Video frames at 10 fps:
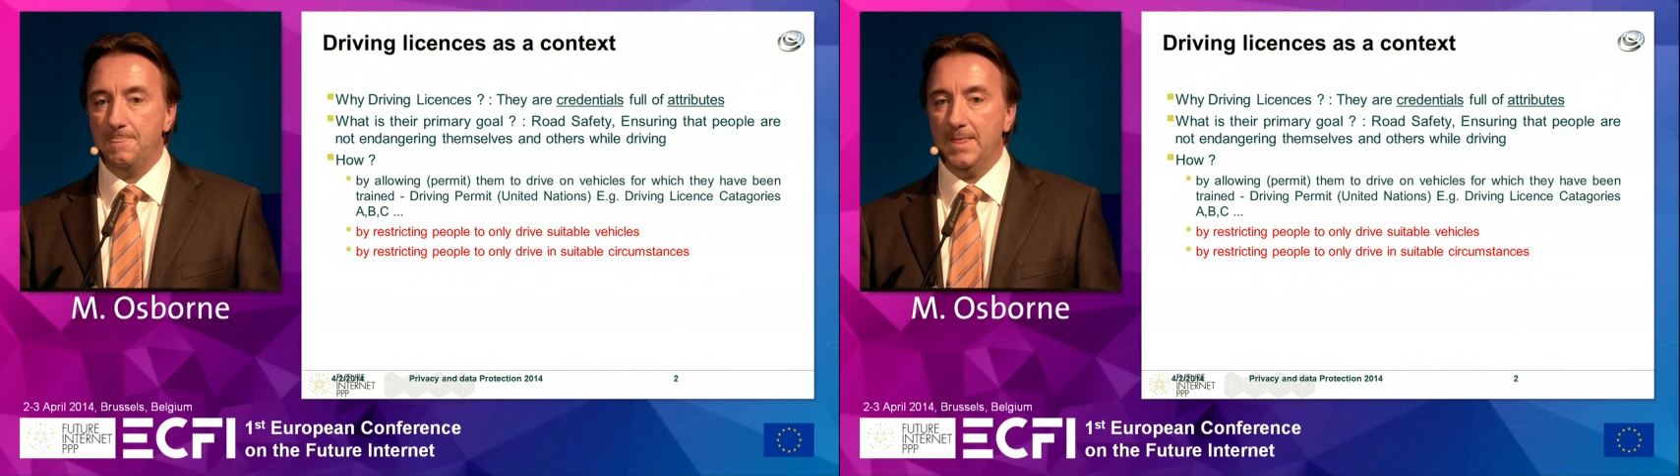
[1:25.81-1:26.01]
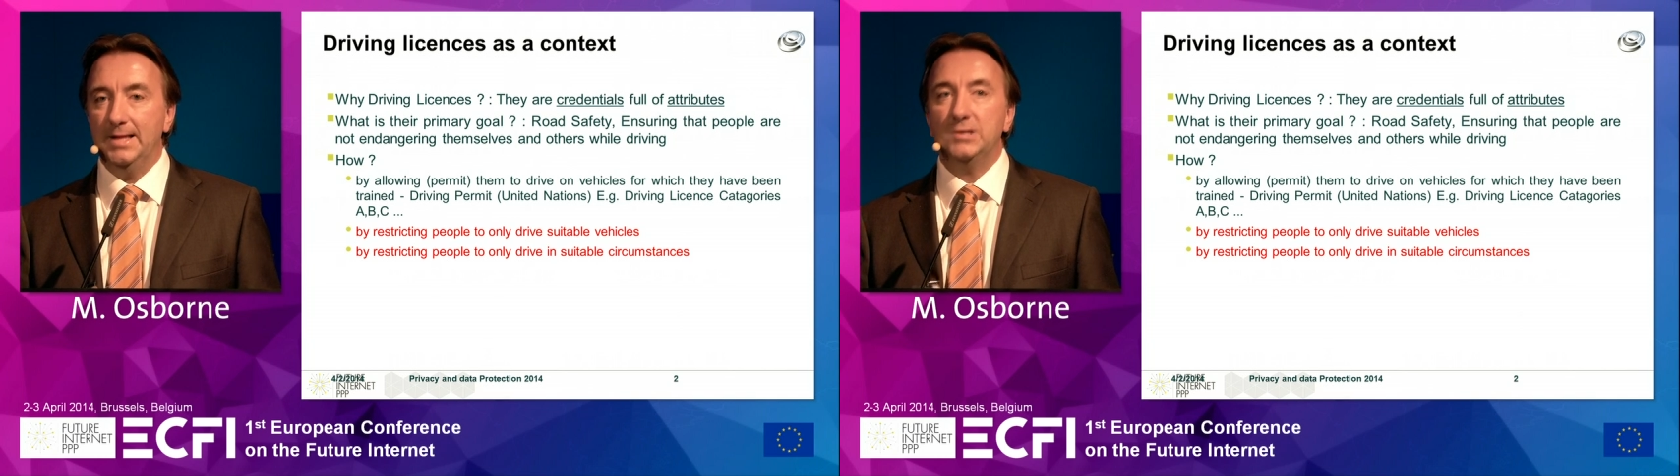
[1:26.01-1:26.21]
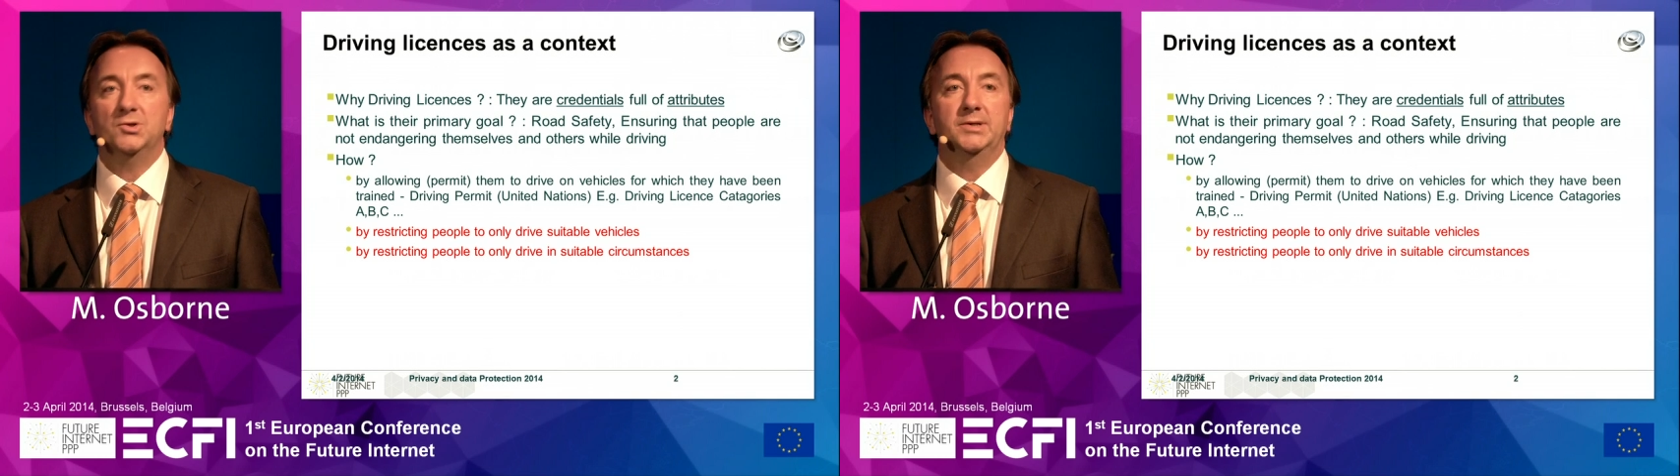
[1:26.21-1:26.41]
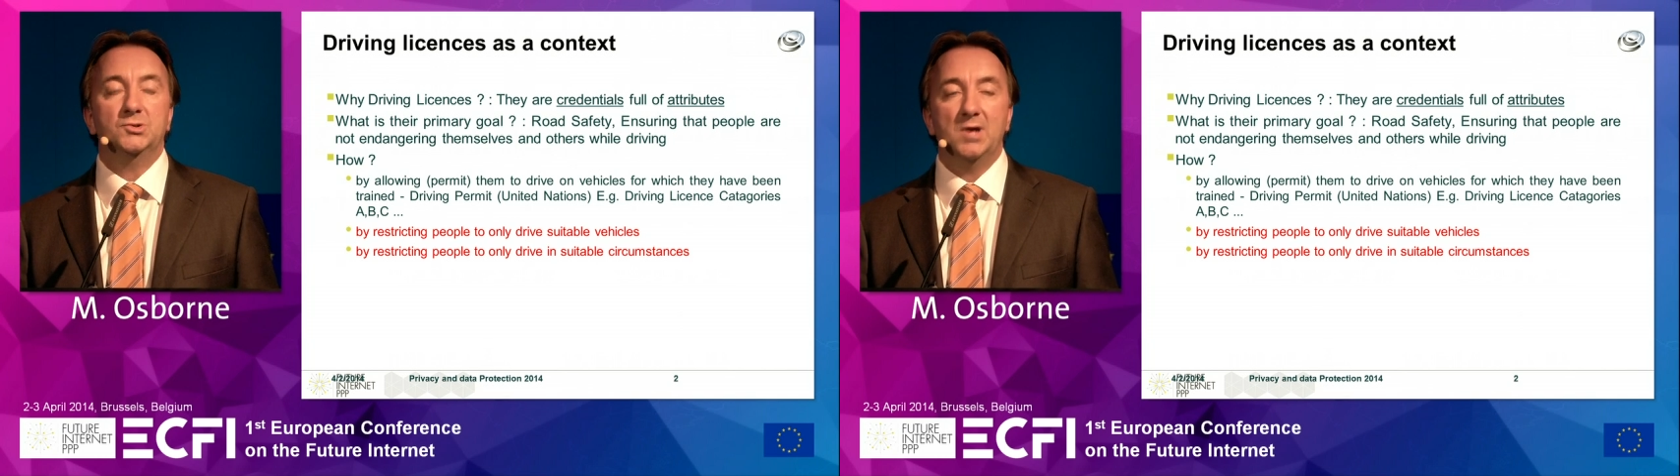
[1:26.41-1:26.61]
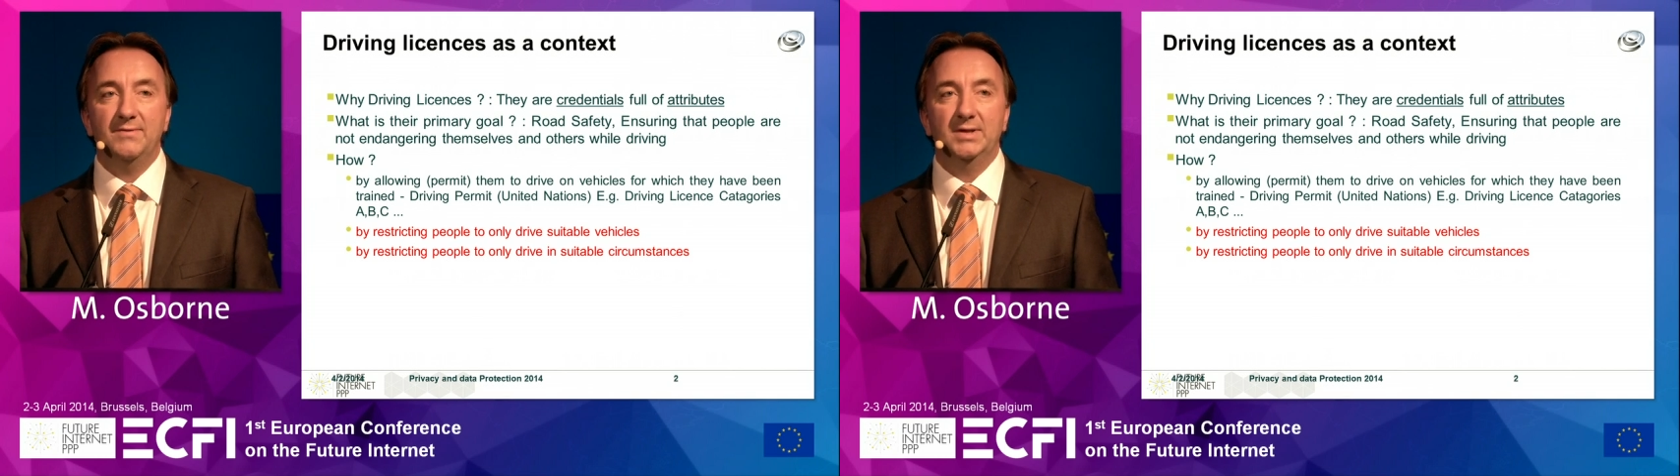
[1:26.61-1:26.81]
electronic
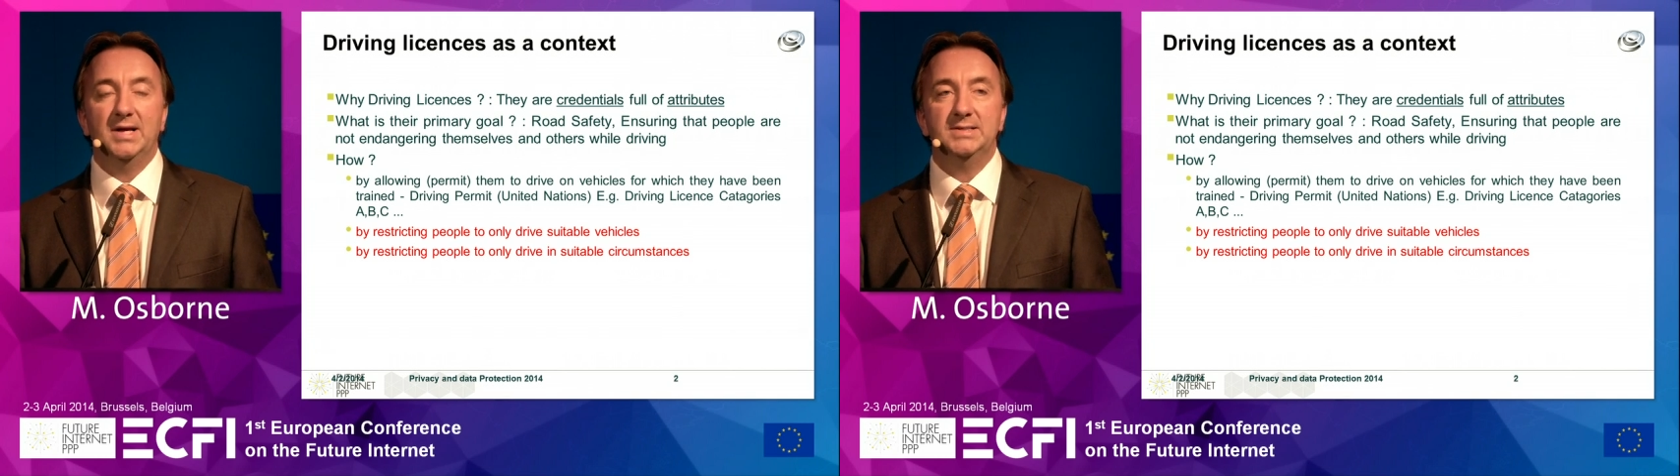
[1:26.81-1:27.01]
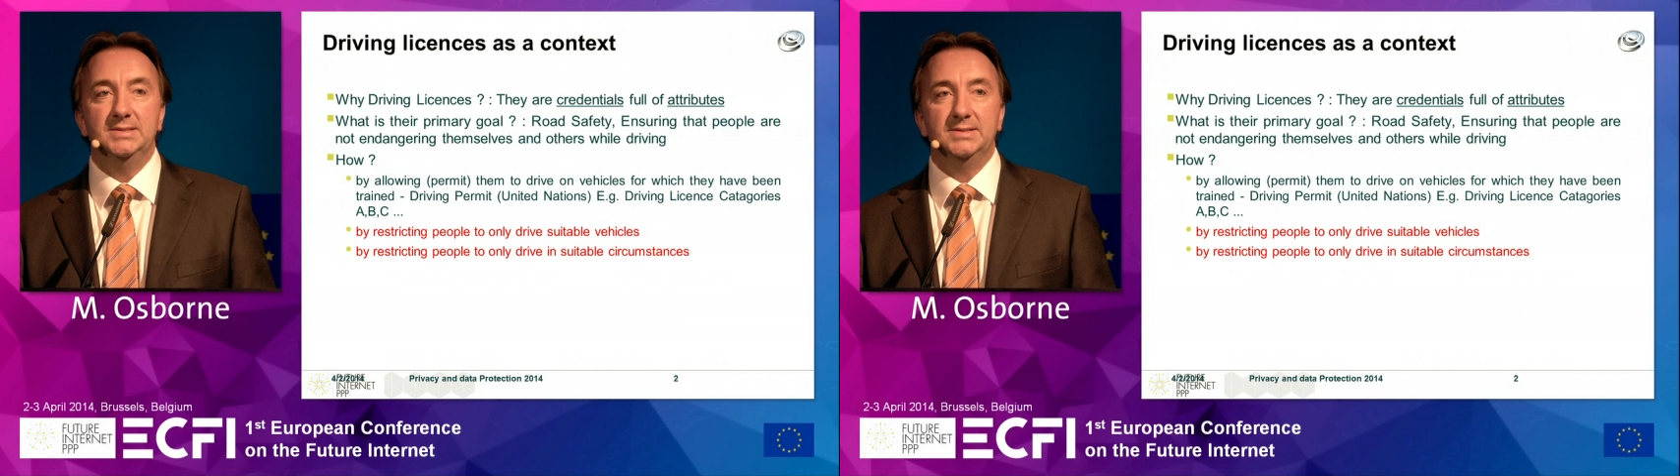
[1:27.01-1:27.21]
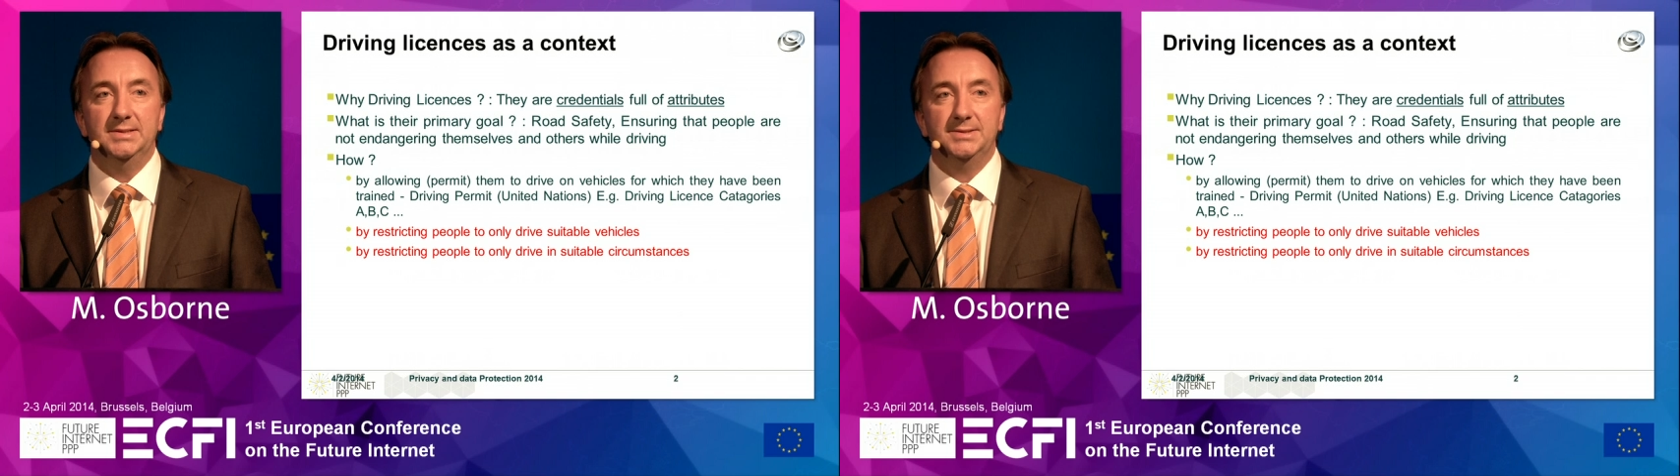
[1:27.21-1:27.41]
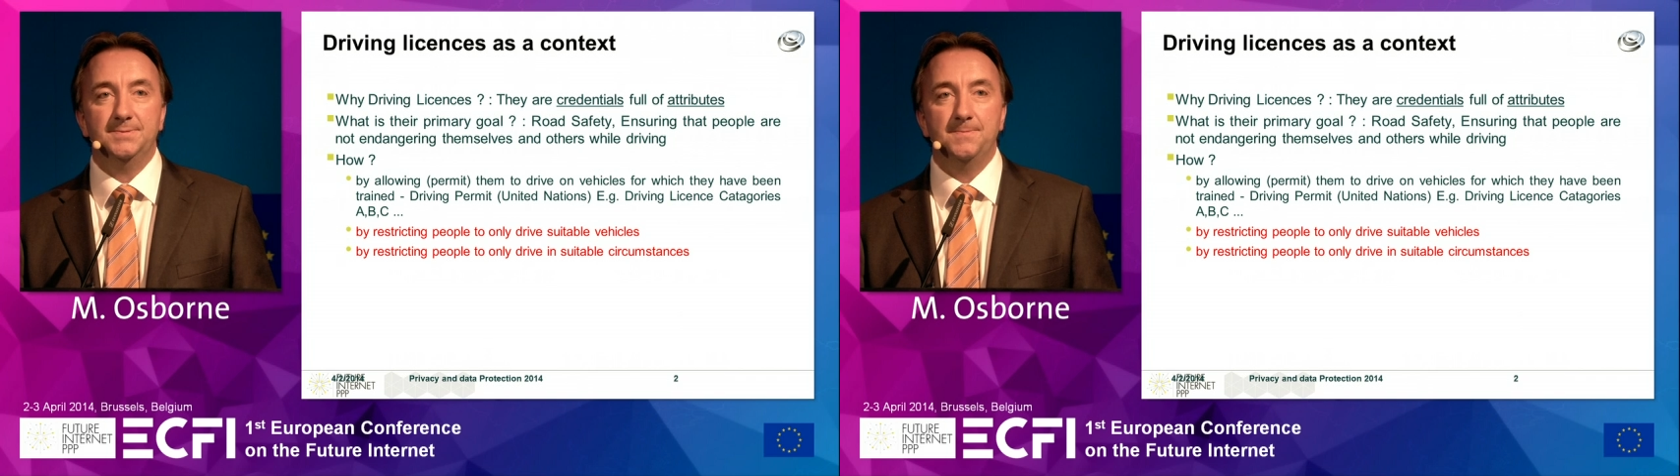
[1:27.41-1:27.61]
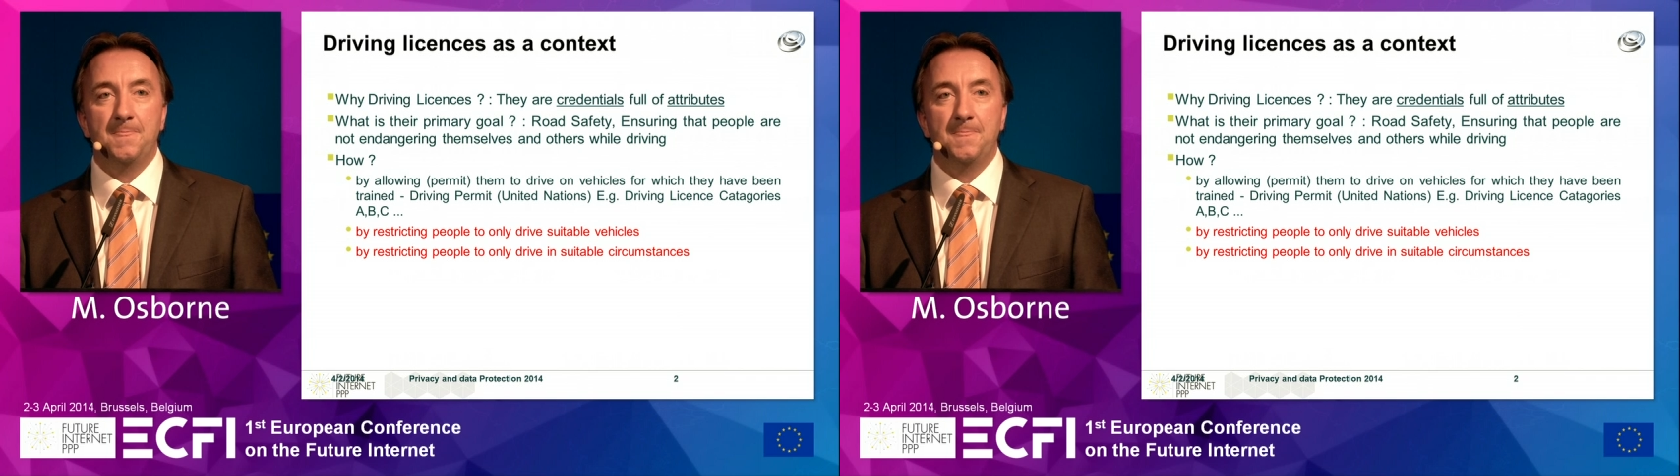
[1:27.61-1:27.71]
driving licenses.